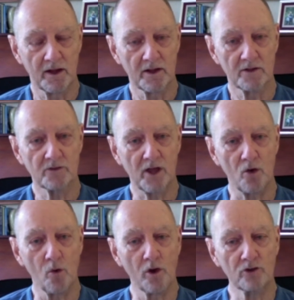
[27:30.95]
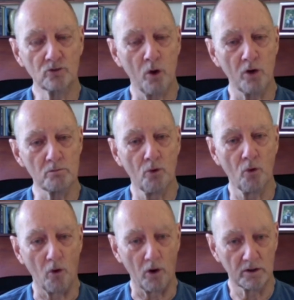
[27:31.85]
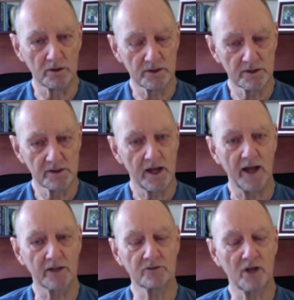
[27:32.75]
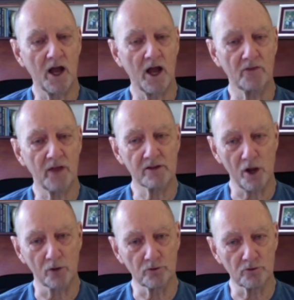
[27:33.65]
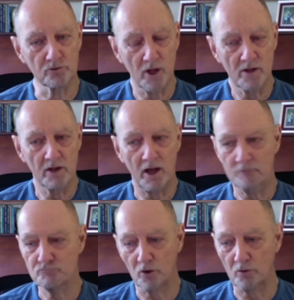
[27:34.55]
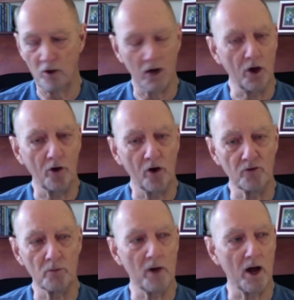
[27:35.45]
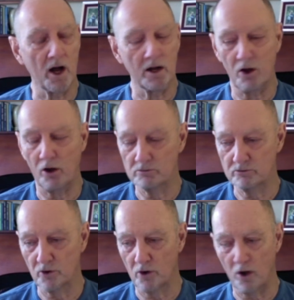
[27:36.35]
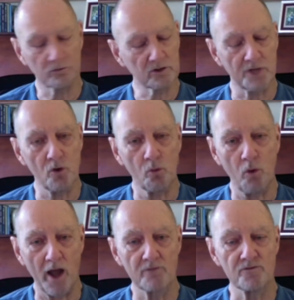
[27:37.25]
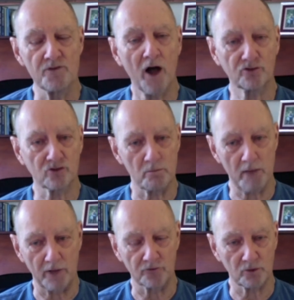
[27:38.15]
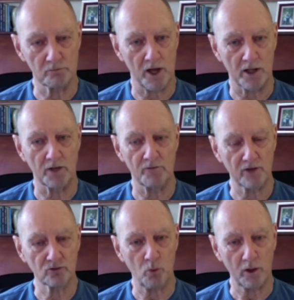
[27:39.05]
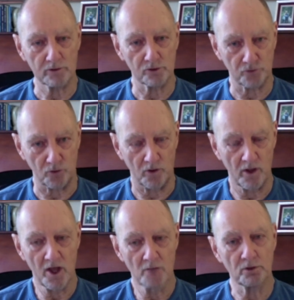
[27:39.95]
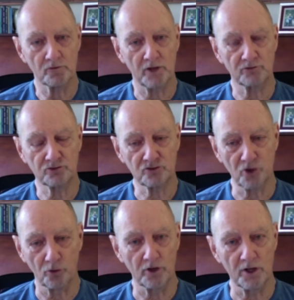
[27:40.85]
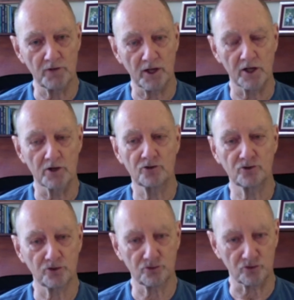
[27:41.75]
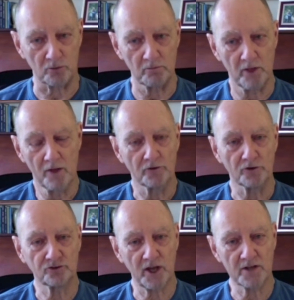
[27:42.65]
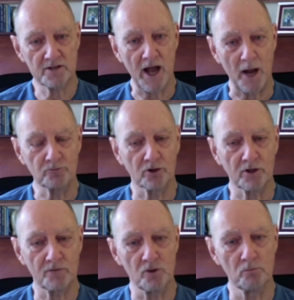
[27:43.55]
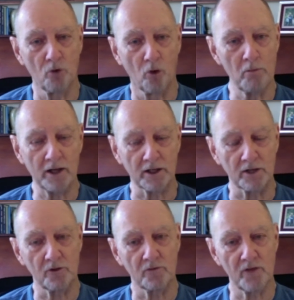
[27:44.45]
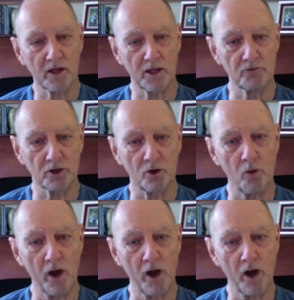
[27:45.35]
They always want more. And they don't, you know, a lot of them are, you know, give away vast amounts of money, and that's wonderful. But they're still living in a system that's set up to give them more money than they're giving away.